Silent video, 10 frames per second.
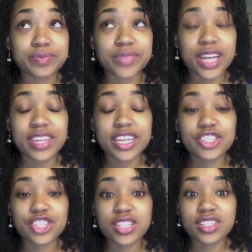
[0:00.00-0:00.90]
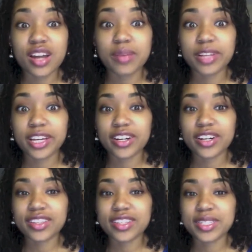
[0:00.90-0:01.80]
I think he just got a planner
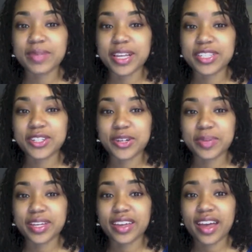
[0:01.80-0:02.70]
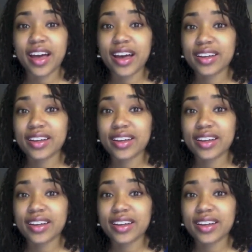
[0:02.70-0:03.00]
this semester, but yeah,